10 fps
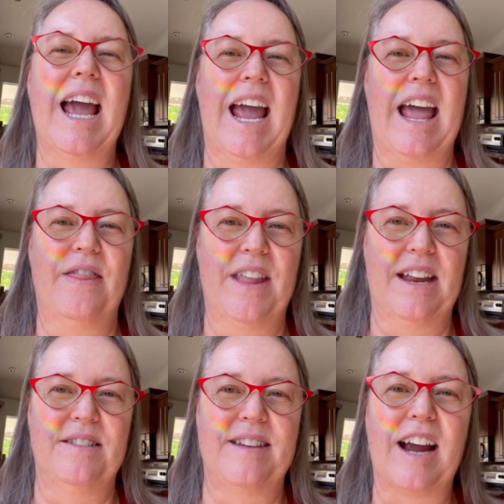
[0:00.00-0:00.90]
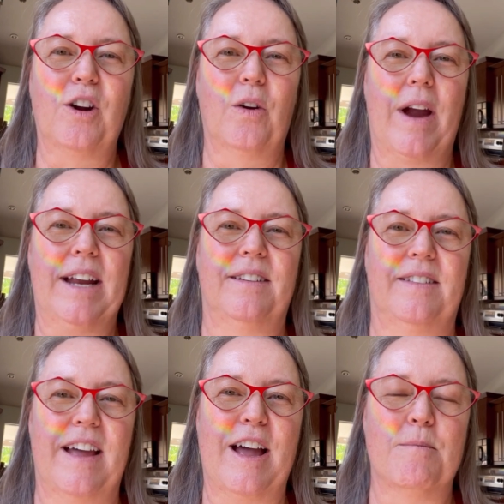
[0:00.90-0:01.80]
and then decorates
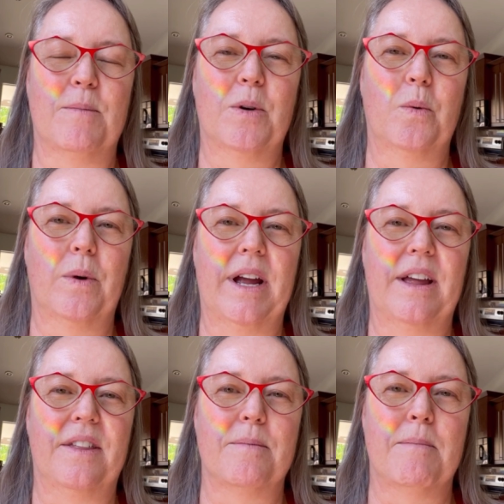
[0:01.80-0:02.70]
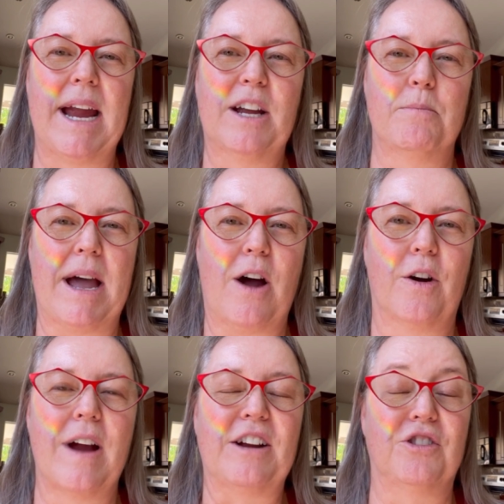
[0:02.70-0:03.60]
them with mica
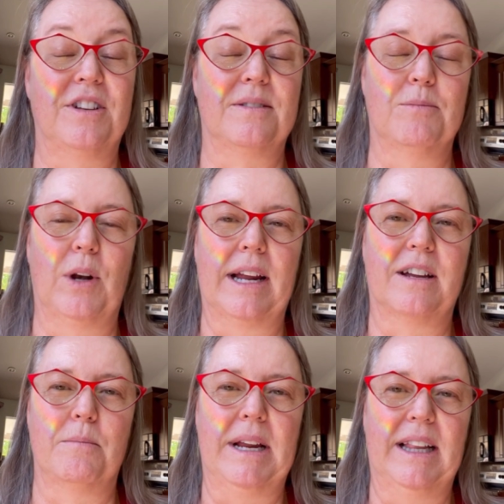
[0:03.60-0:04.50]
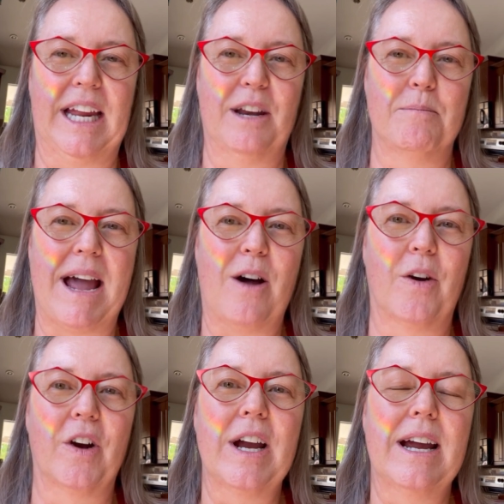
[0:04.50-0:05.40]
powder. Actually, it's more like chameleon
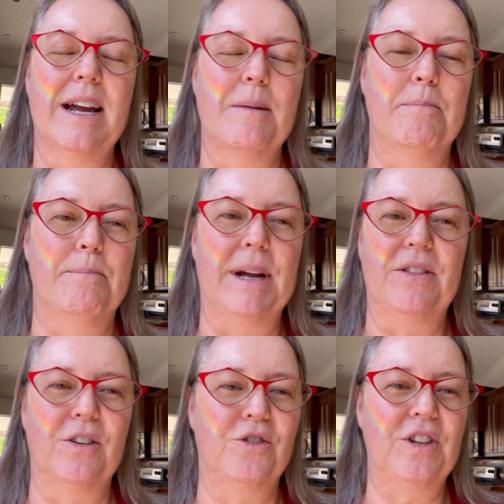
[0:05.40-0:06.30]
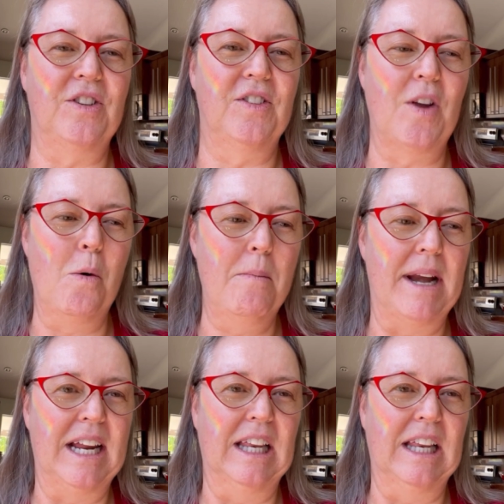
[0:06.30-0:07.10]
powder, but there's just so many